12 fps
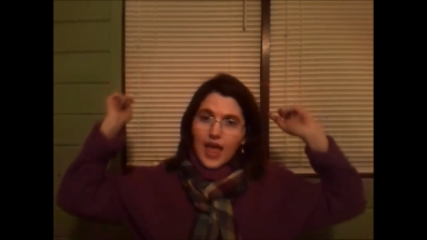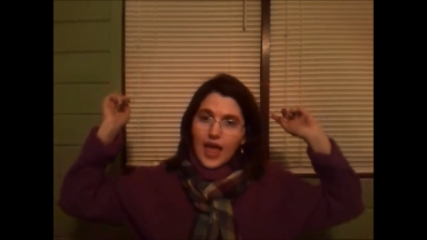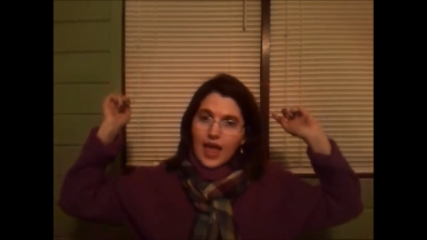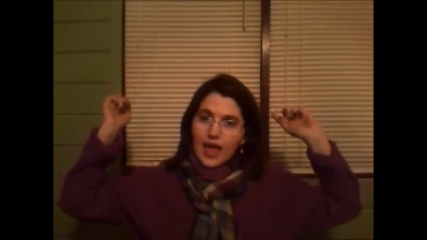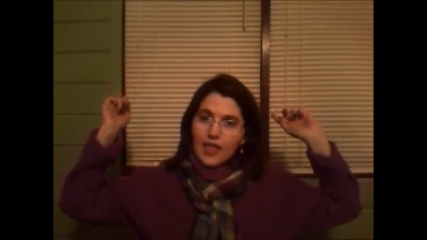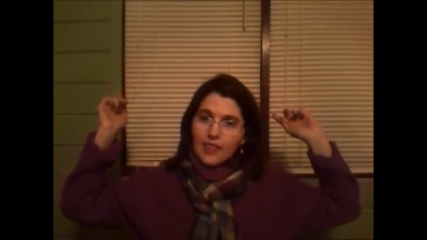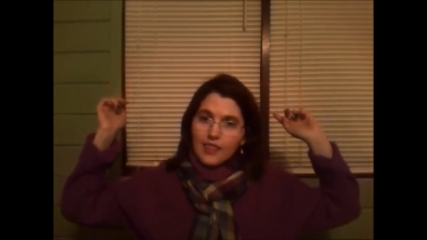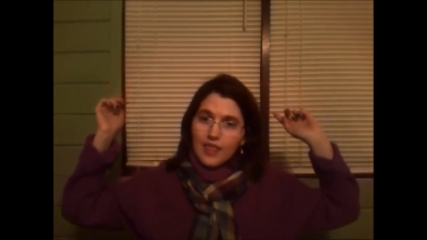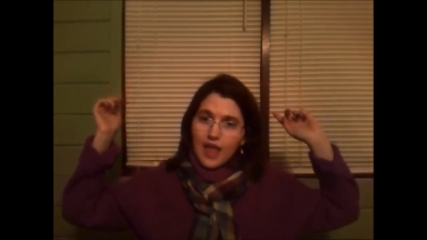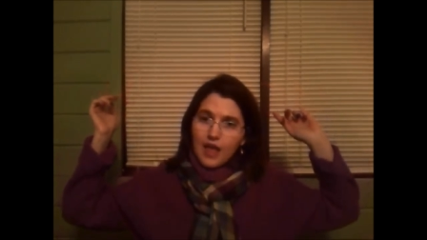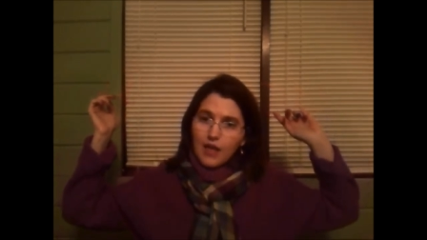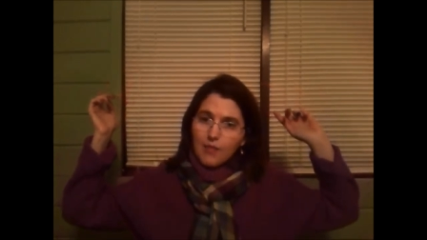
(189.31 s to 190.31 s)
and
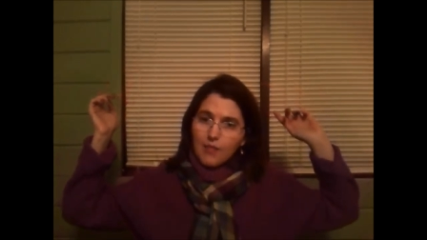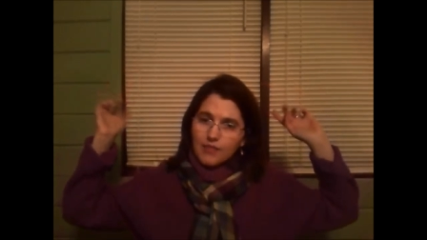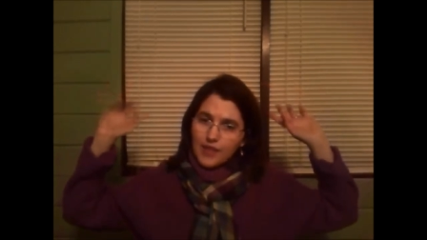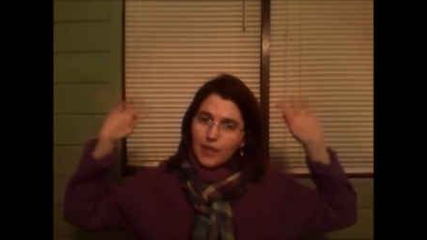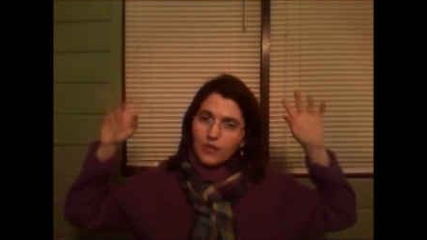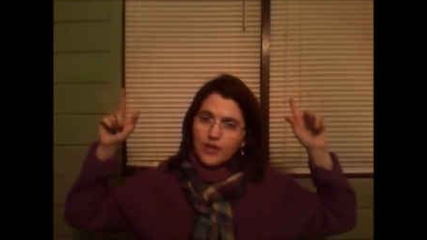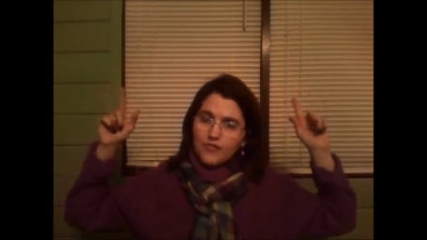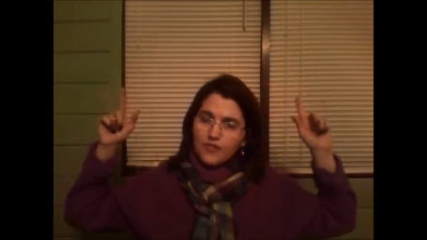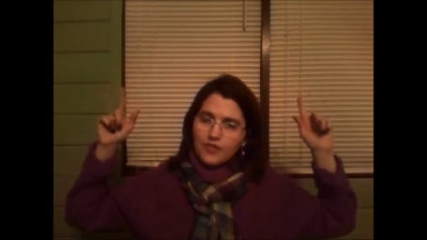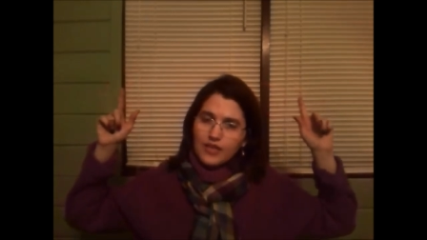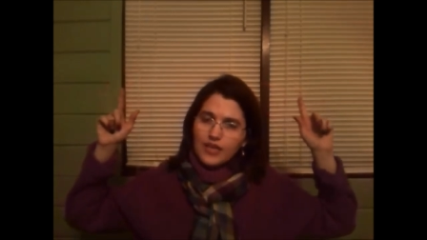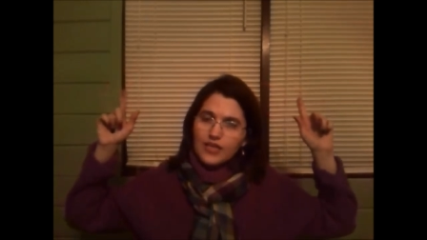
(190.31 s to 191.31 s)
they but they will
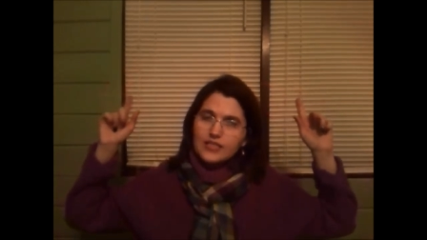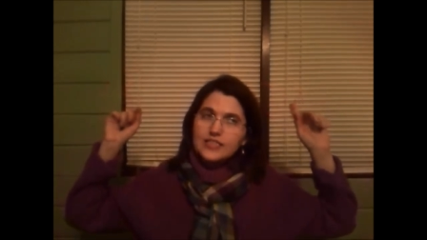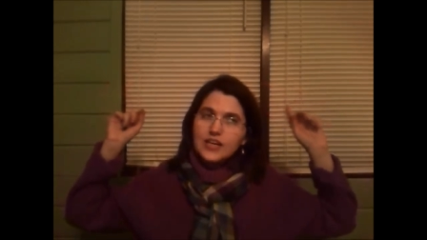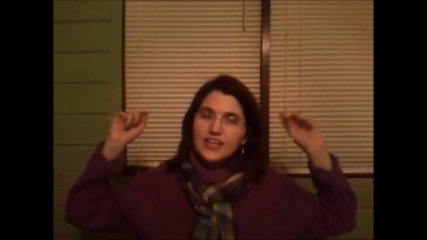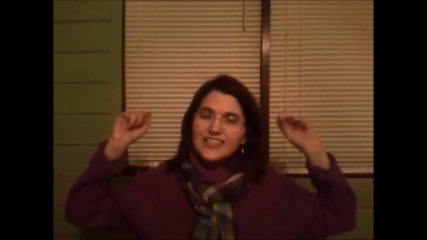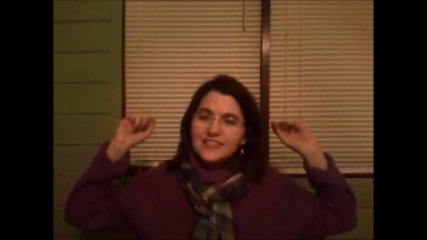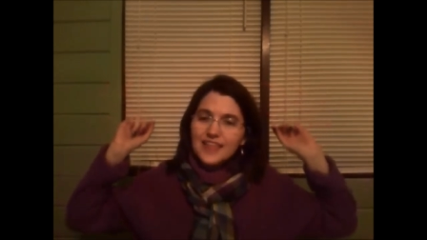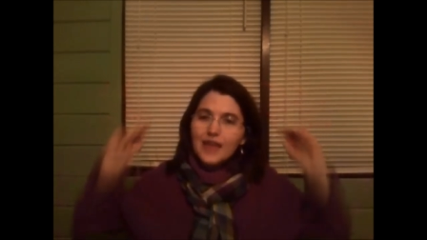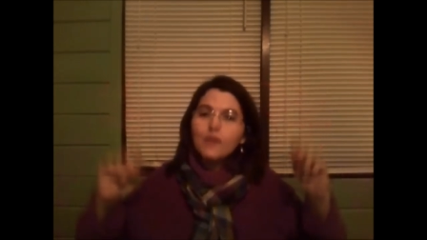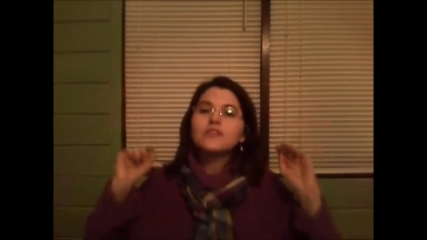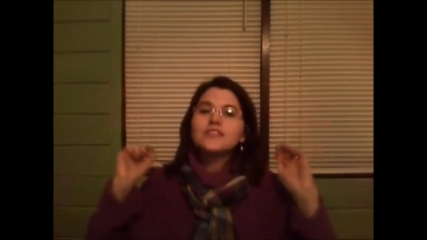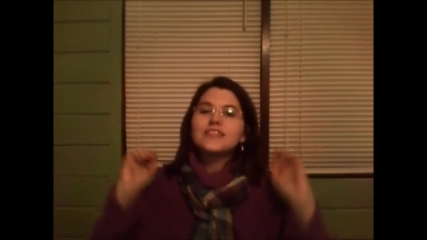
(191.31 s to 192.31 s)
definitely sorry
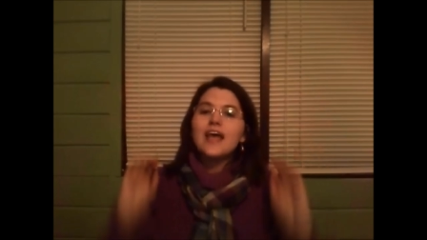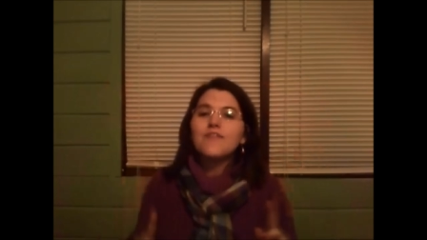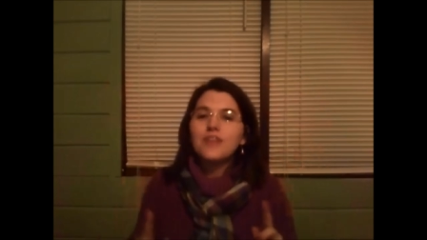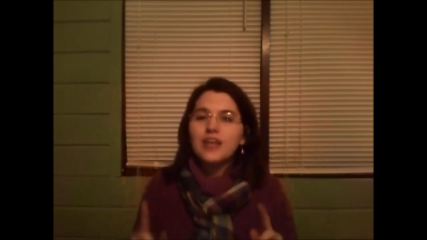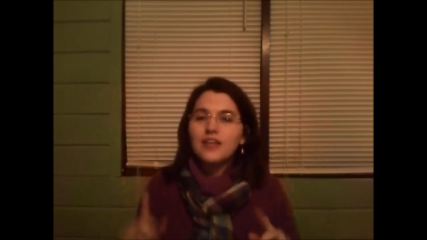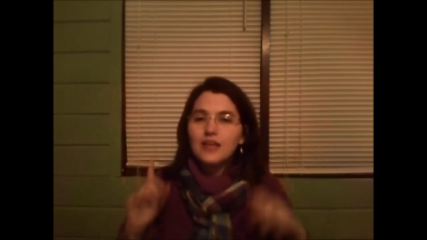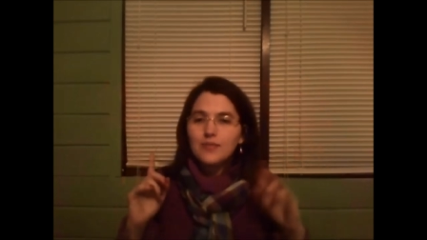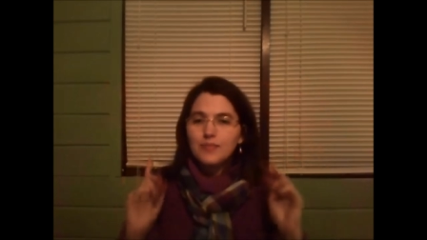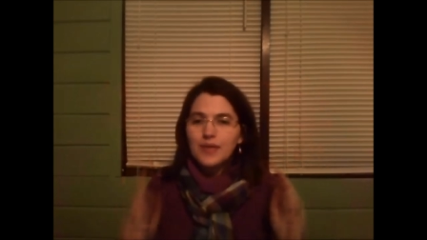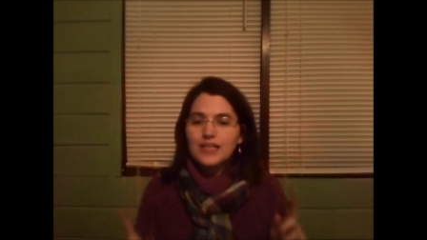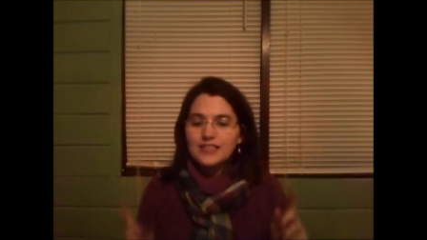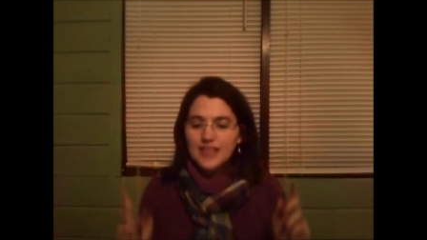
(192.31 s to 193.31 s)
they will definitely
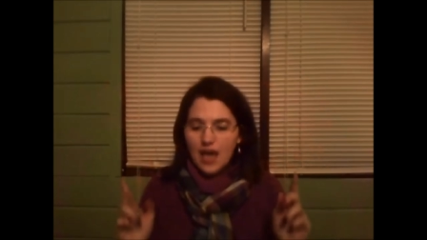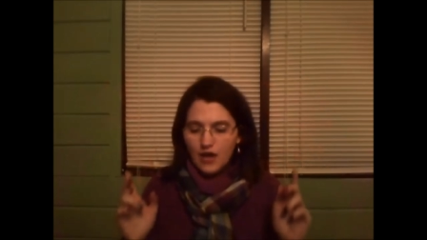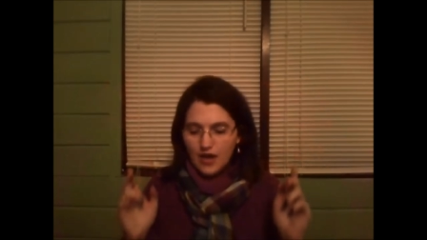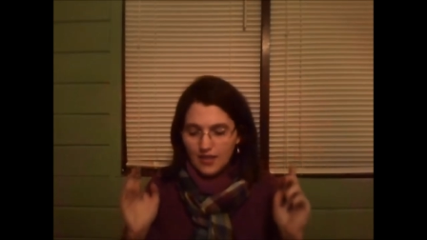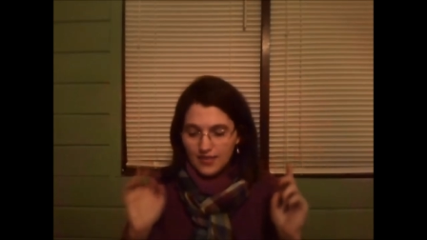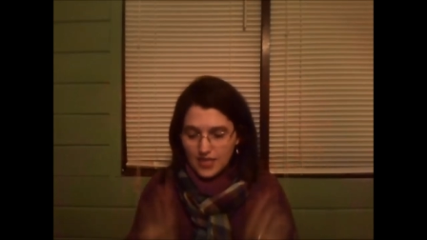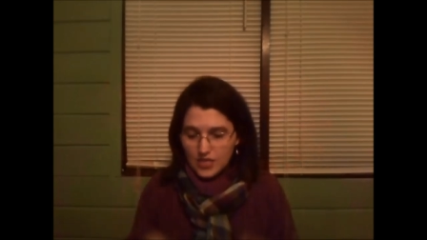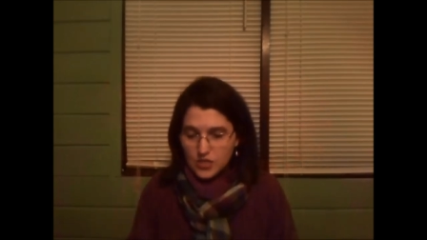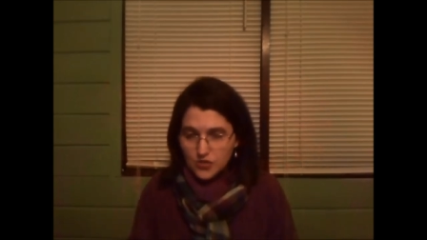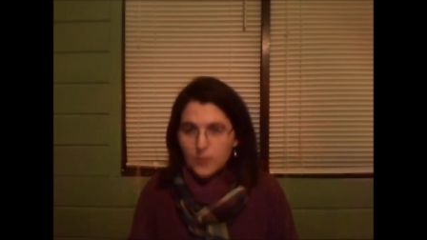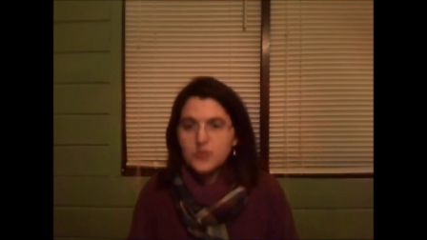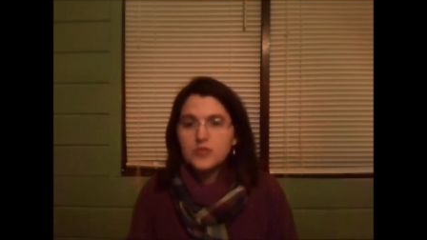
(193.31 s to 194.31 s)
be down in the
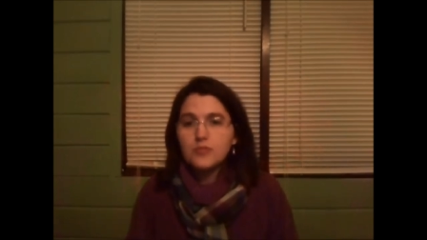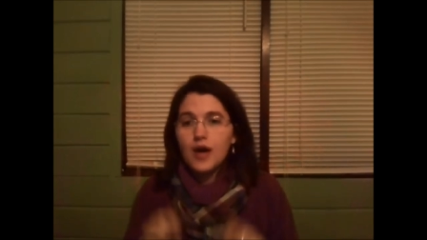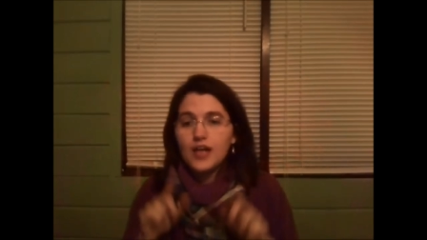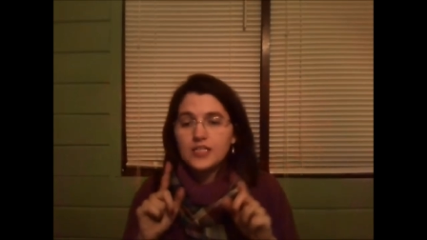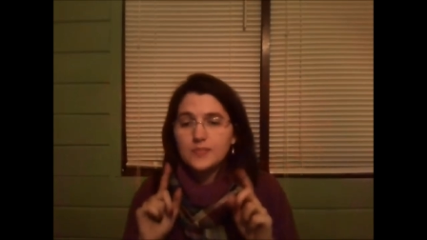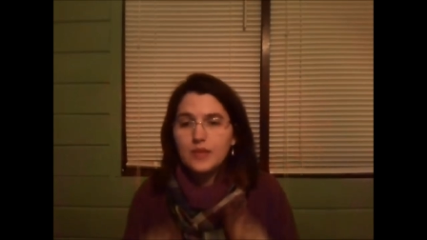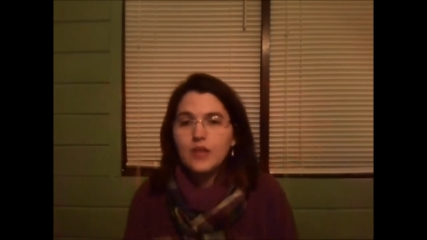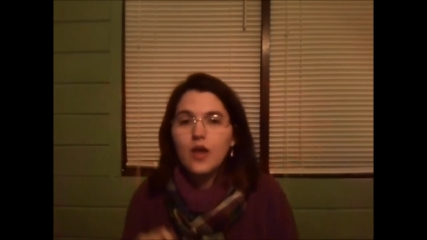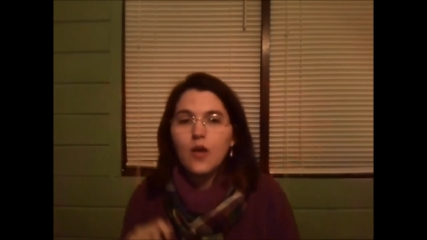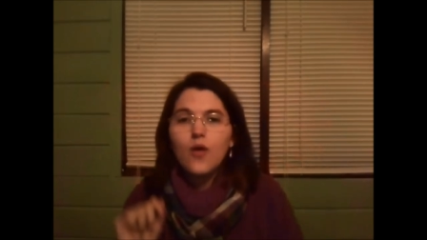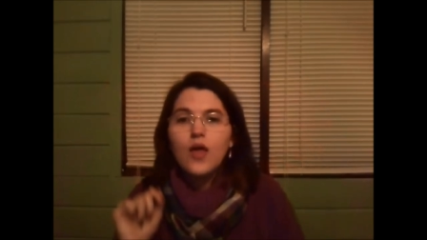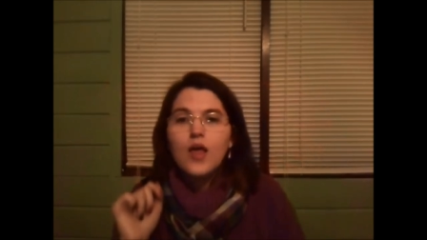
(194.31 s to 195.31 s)
description box
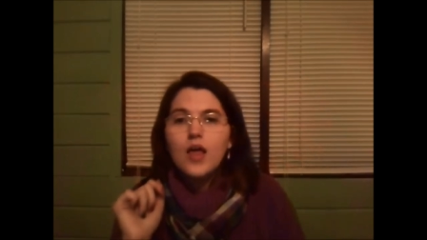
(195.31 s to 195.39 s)
below.